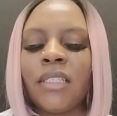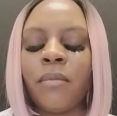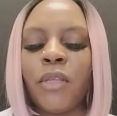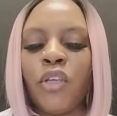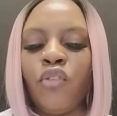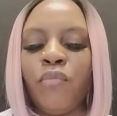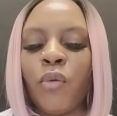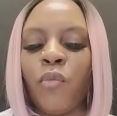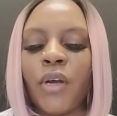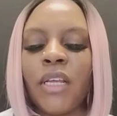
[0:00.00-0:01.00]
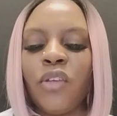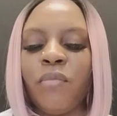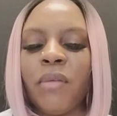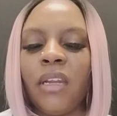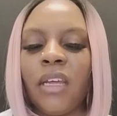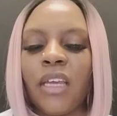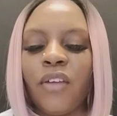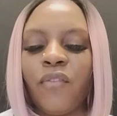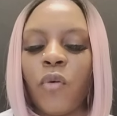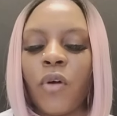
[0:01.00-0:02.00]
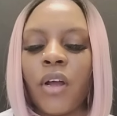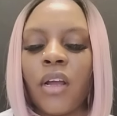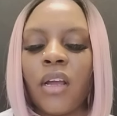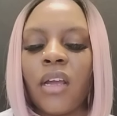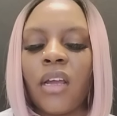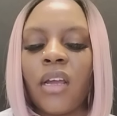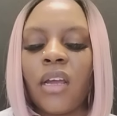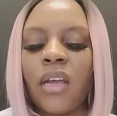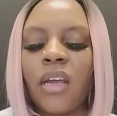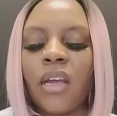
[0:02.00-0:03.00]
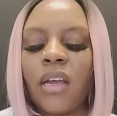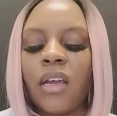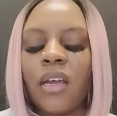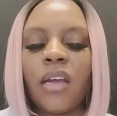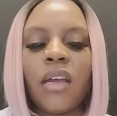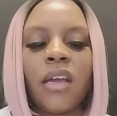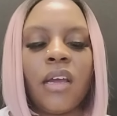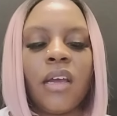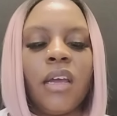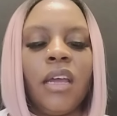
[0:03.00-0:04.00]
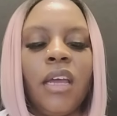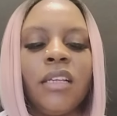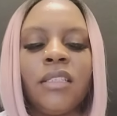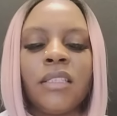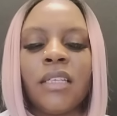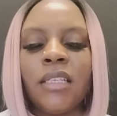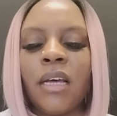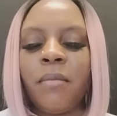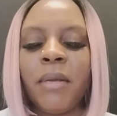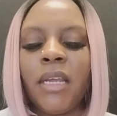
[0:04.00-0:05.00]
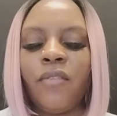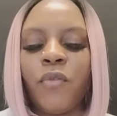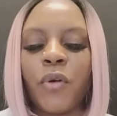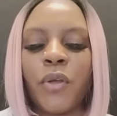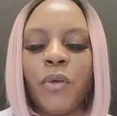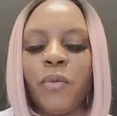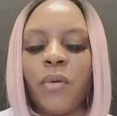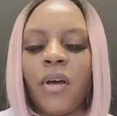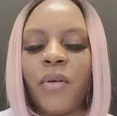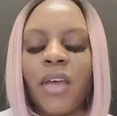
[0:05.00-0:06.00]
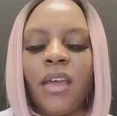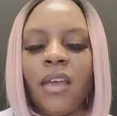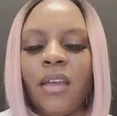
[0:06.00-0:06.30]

something you've been wanting, you've been looking for. And this is, it's coming in for you, okay?